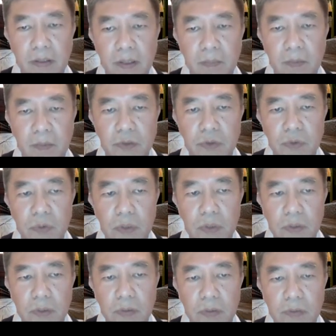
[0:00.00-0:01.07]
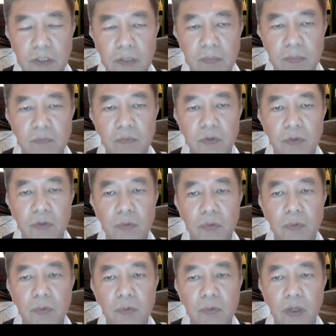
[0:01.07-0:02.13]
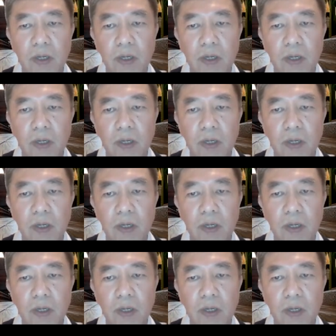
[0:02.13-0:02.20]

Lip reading: not sure if some of you